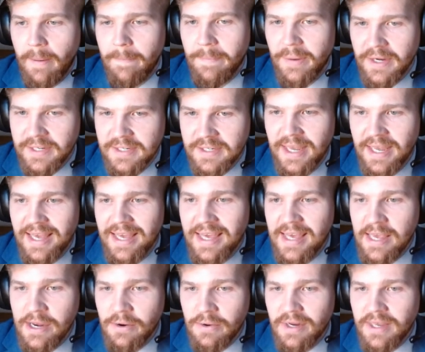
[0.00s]
But
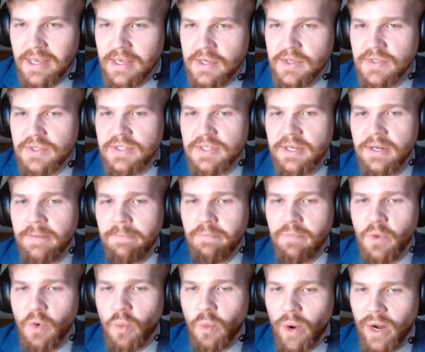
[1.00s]
here is
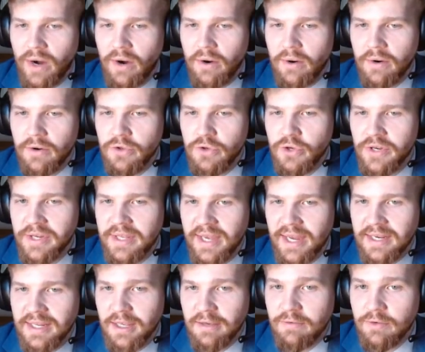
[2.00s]
where you could
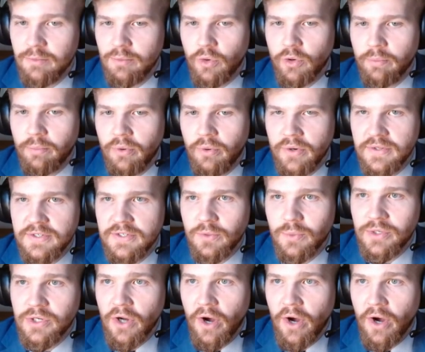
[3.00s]
get even more points. We